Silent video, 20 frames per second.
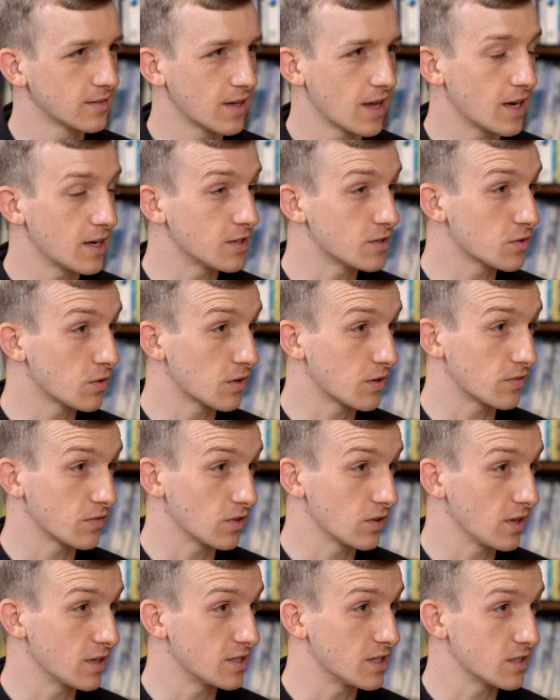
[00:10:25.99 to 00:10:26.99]
any sort of
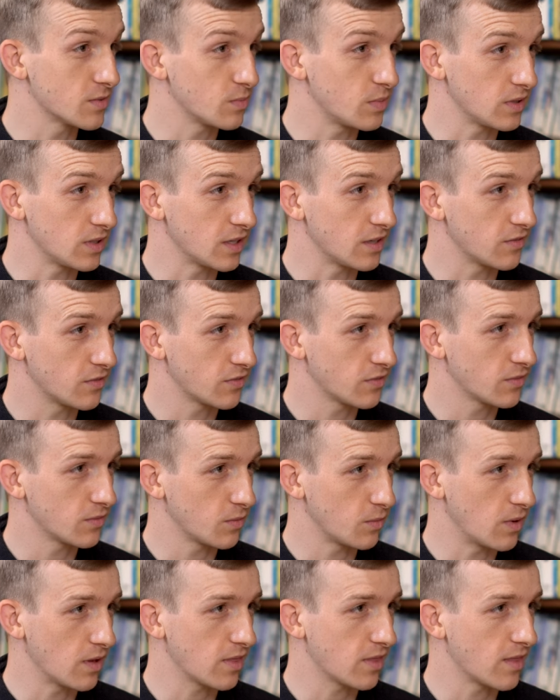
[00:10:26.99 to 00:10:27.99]
religious belief
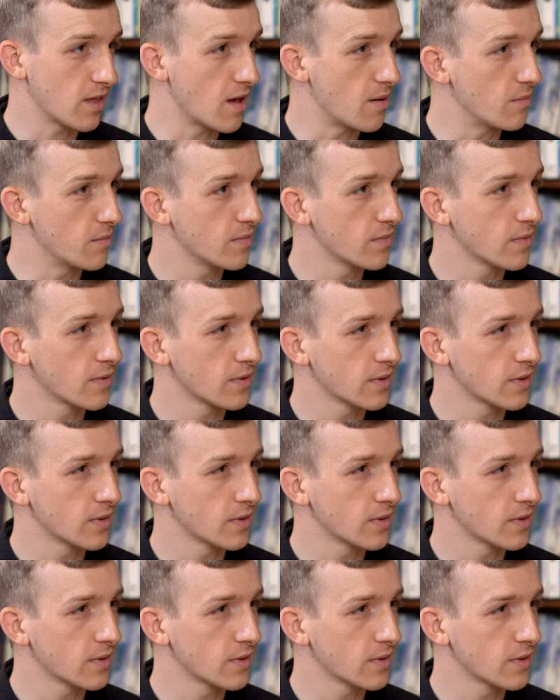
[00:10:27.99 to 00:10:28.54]
with them.